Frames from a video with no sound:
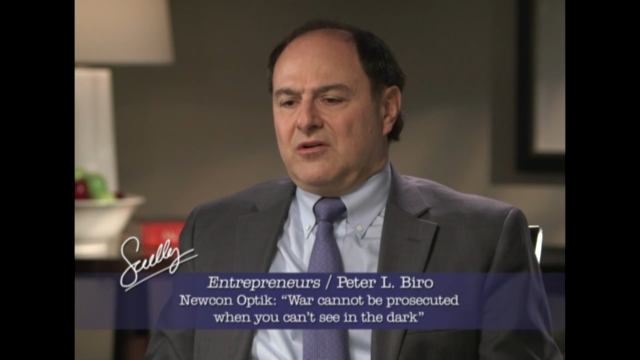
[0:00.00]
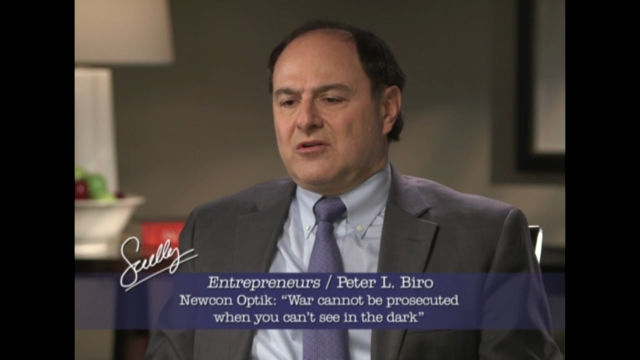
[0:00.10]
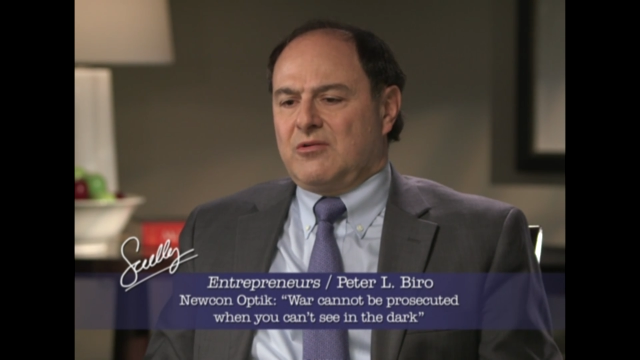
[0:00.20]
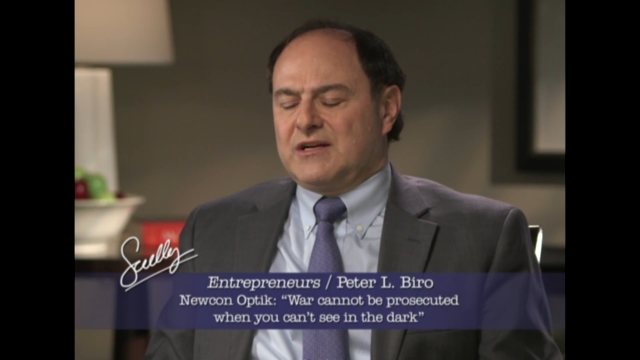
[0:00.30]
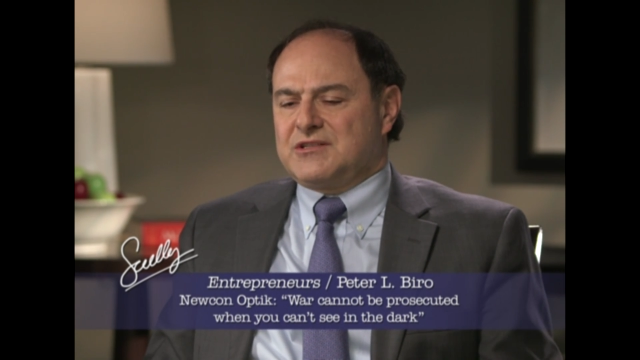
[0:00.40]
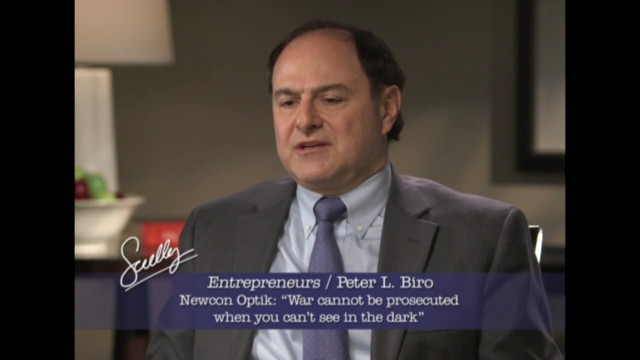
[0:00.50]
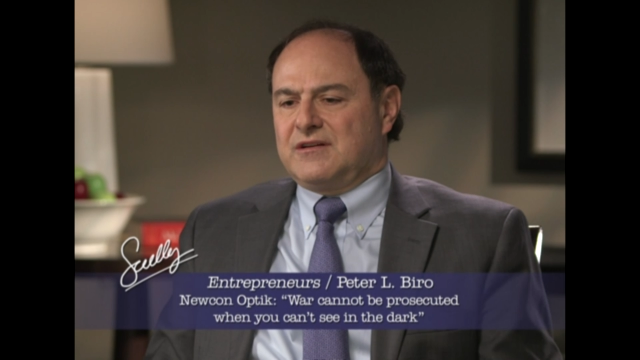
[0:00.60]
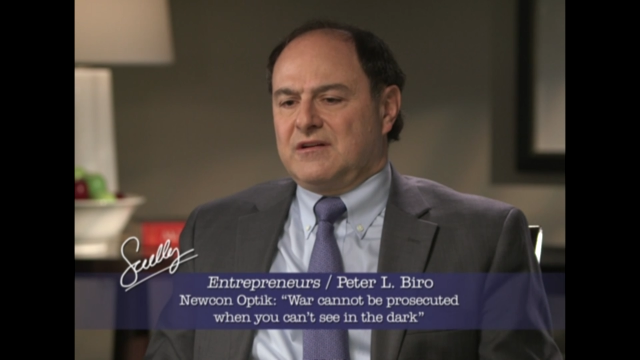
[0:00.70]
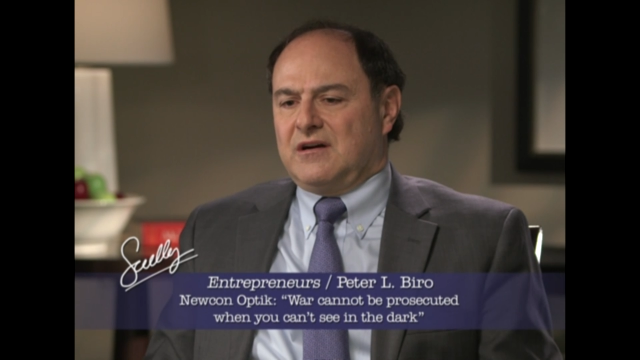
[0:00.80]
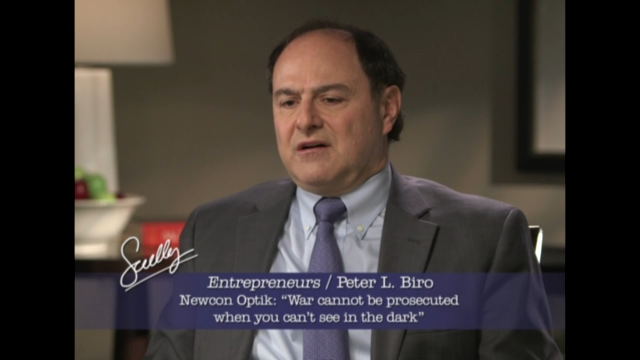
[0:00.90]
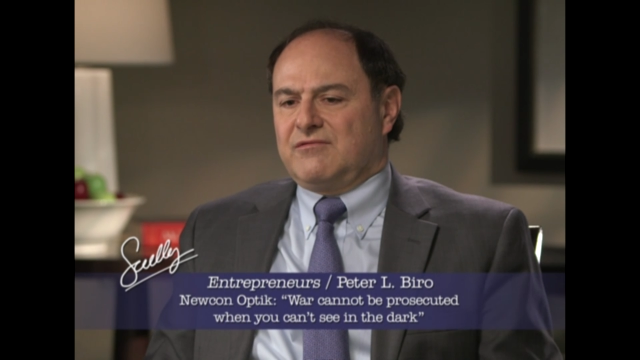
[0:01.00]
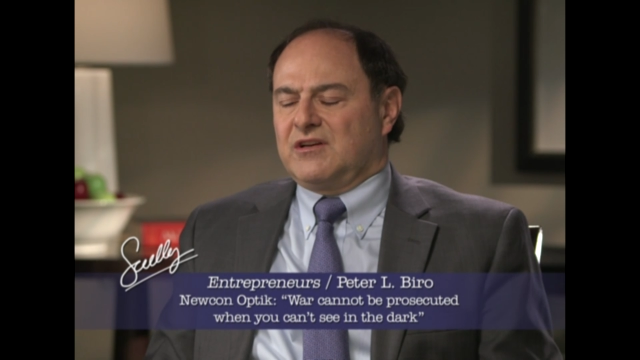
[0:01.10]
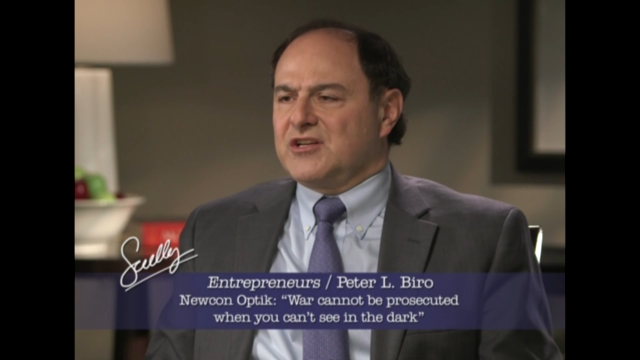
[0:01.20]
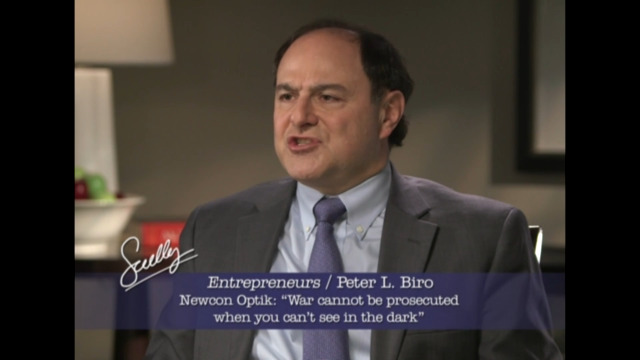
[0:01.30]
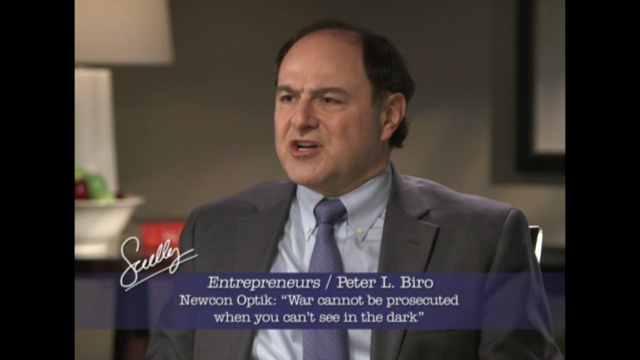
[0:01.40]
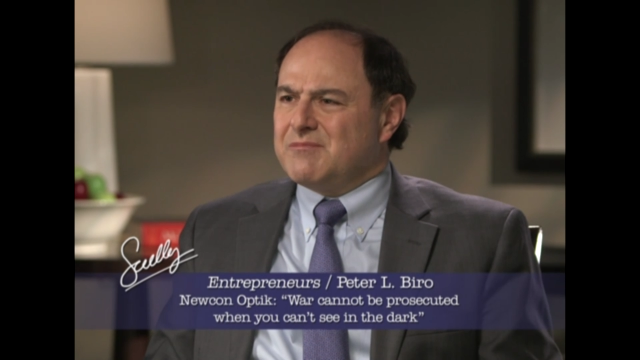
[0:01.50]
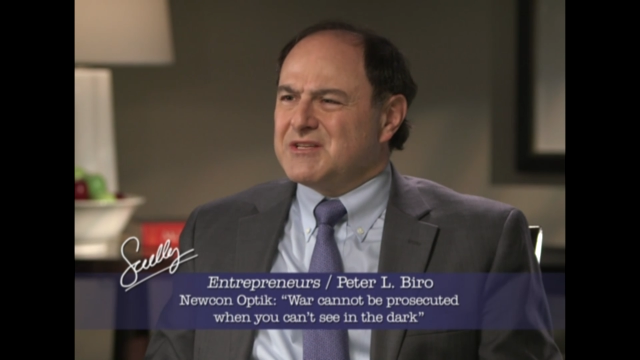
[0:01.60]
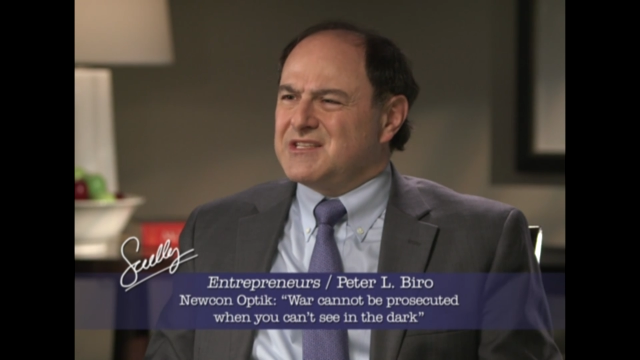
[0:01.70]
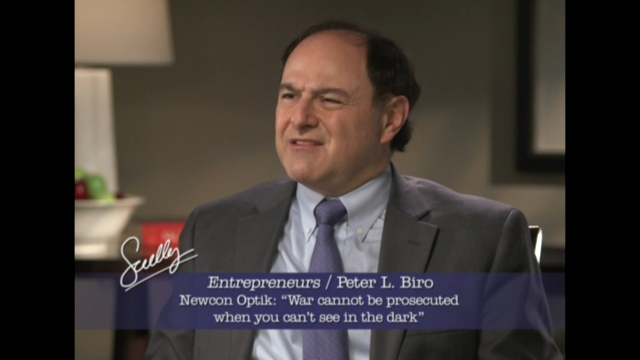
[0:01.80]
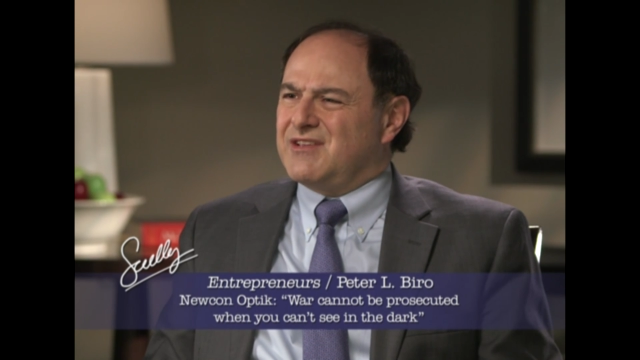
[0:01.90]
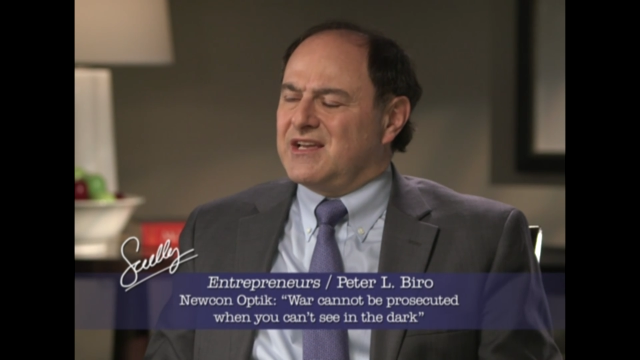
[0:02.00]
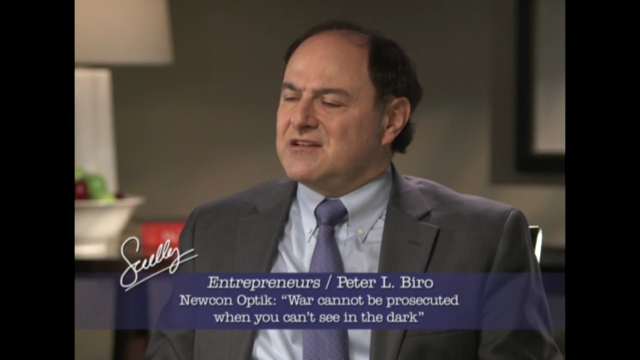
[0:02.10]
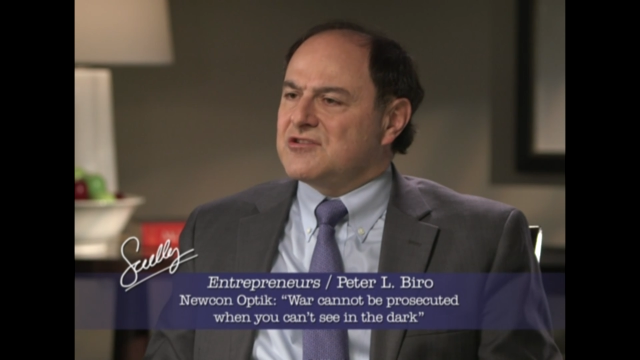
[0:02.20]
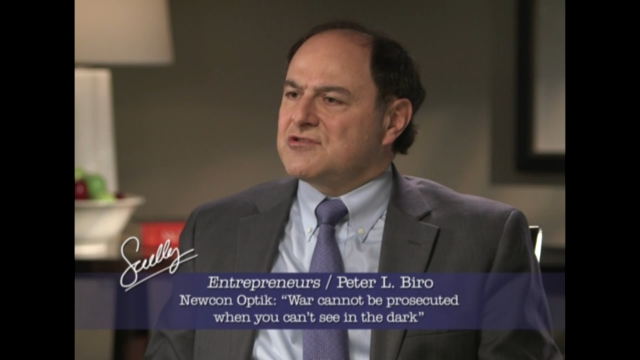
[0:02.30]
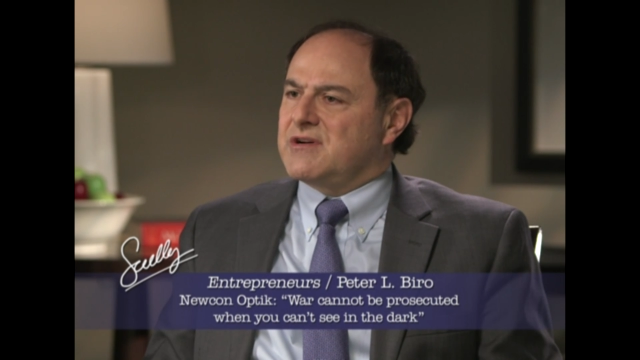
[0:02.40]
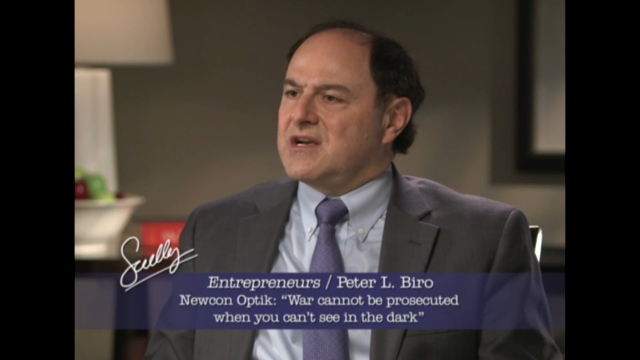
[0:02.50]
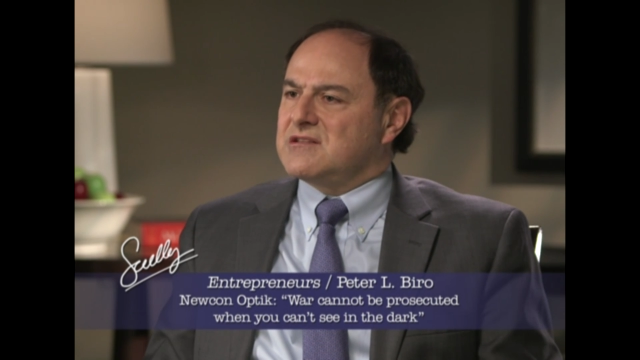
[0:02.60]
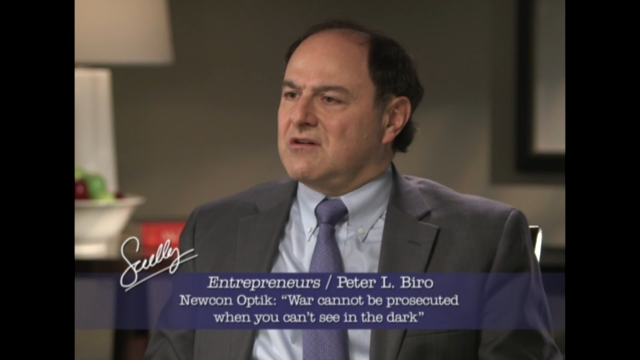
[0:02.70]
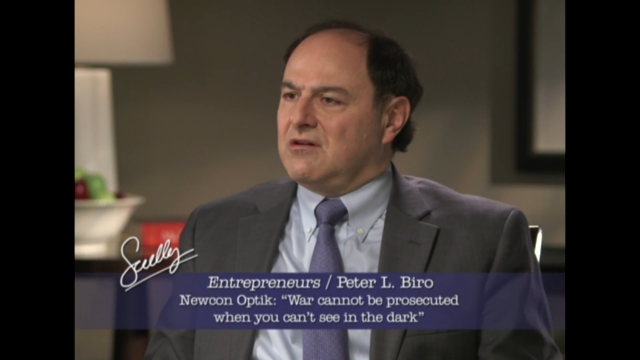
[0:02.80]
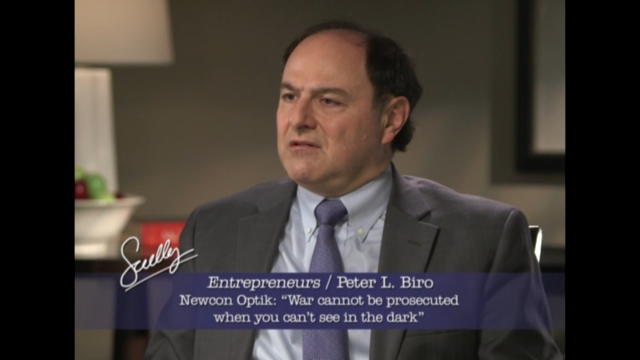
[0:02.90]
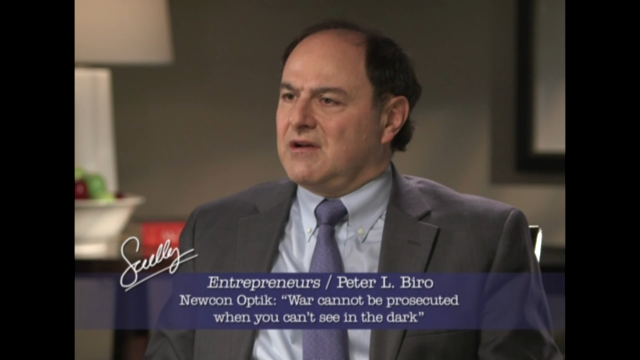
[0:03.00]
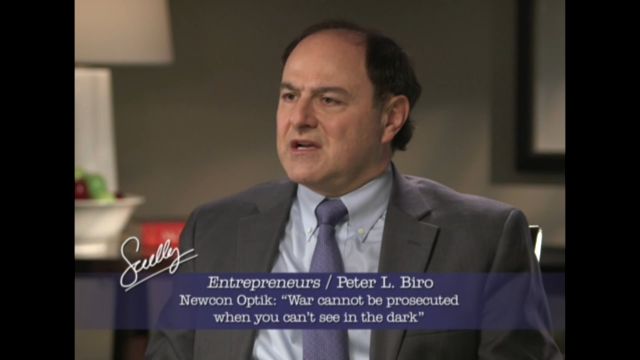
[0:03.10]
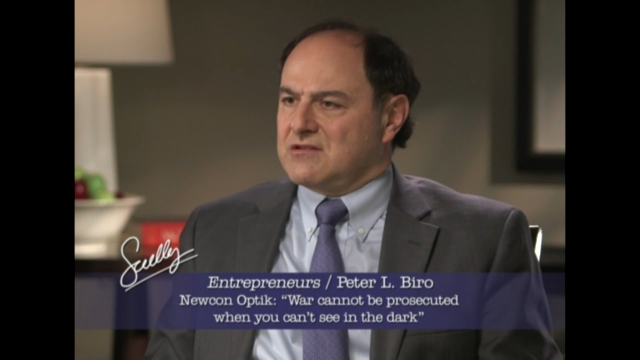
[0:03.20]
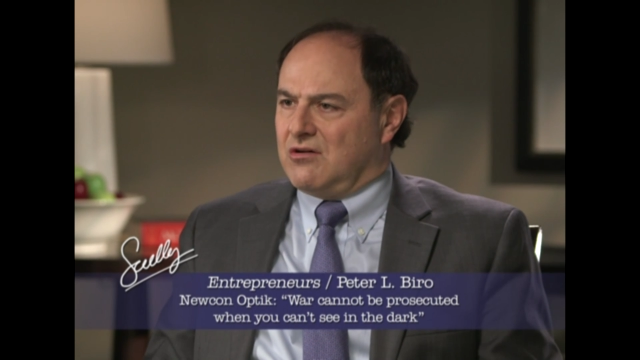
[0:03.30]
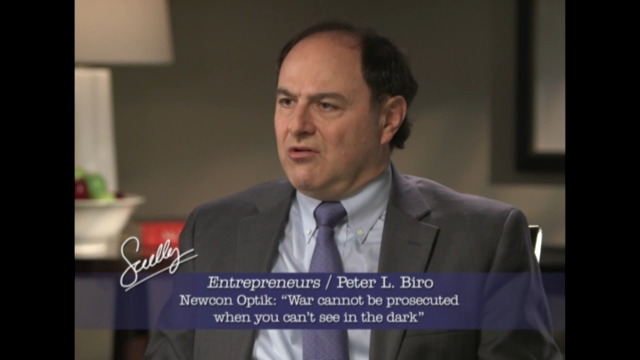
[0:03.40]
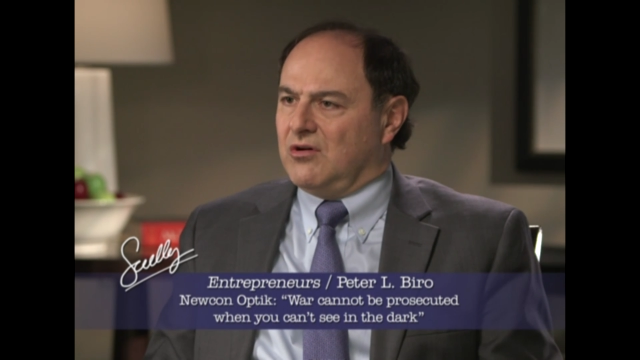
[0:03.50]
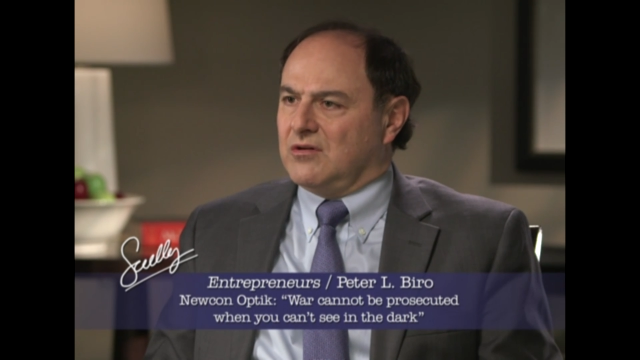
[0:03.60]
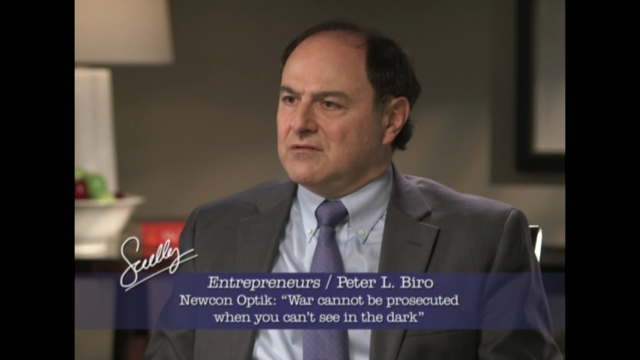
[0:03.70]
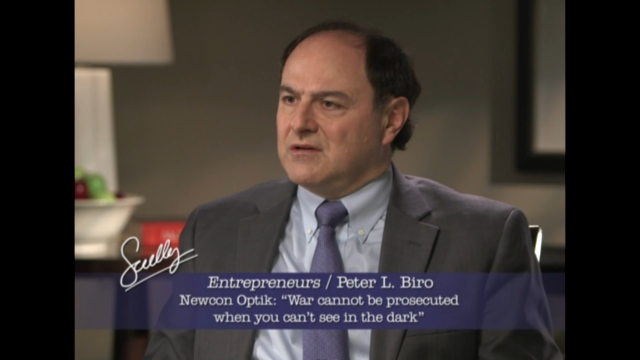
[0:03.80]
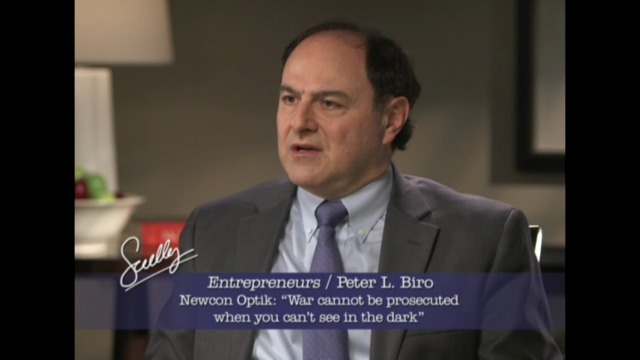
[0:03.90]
question of the legitimacy of the industry as a whole,